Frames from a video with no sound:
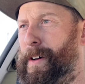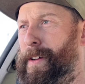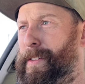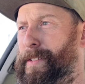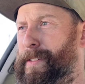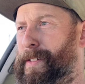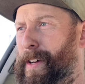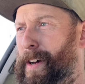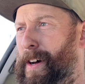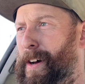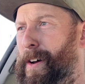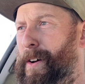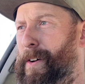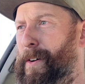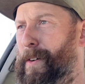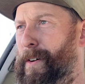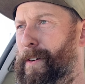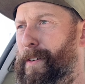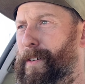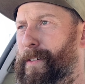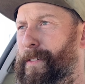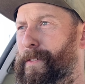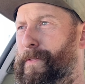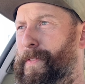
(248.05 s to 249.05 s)
So
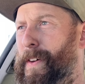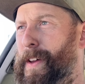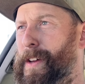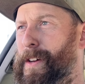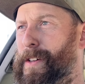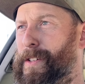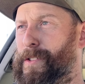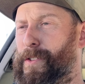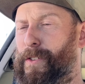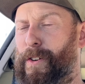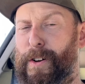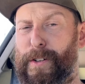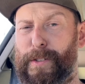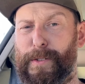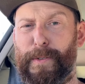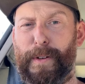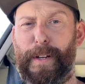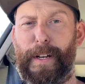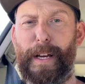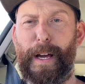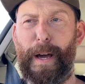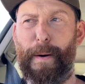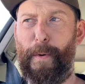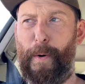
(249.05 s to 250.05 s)
fingers crossed we're
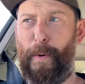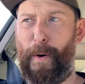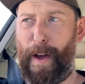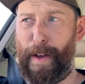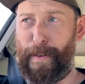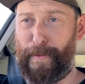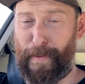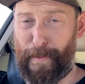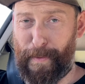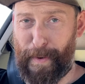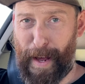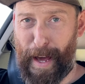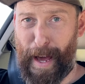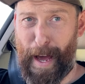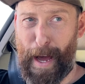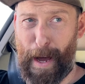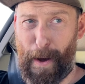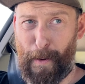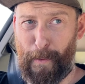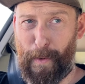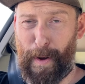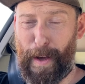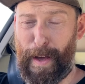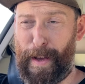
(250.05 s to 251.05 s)
going to come away from
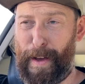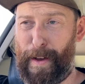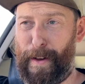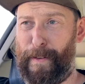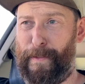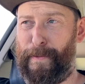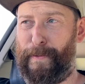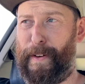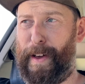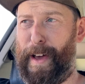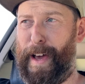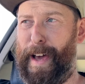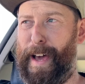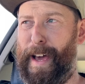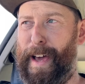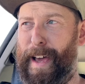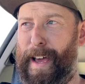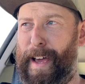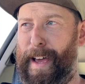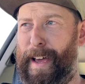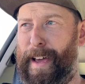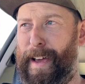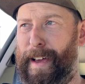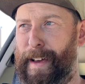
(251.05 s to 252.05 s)
there with
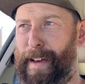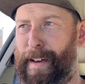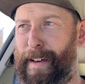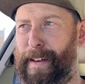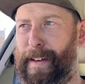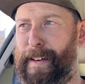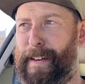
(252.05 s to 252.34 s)
a